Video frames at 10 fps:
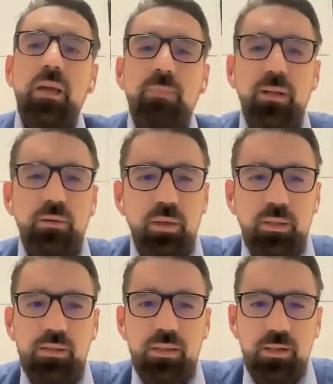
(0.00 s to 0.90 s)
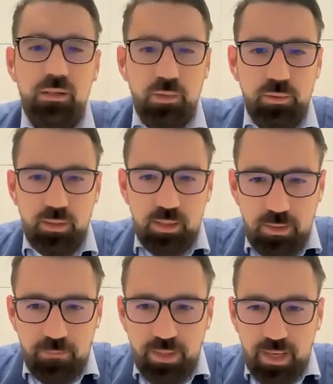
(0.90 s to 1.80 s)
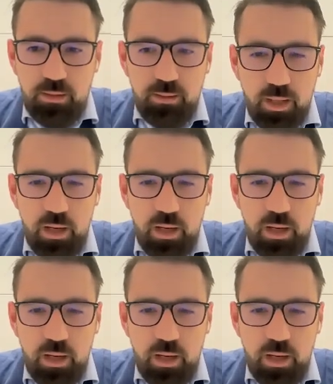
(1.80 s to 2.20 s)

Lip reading: And by doing this, I show the team that